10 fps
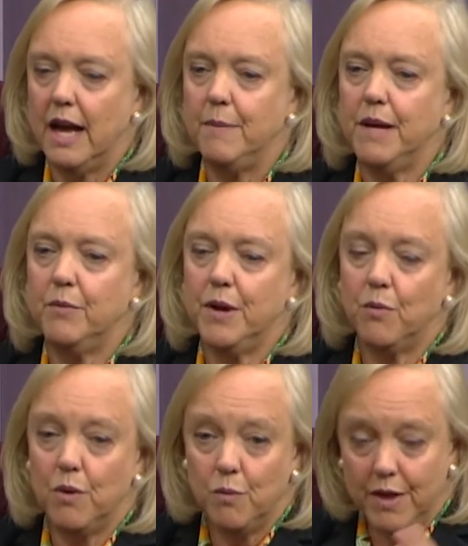I mean, we,
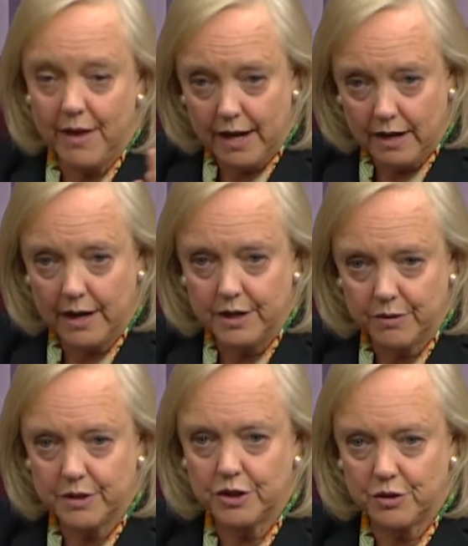we then got
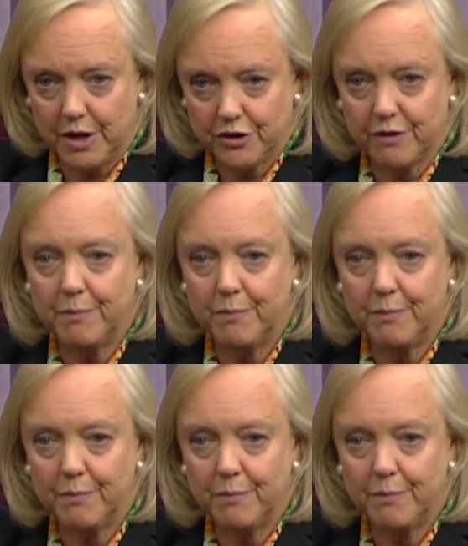into a situation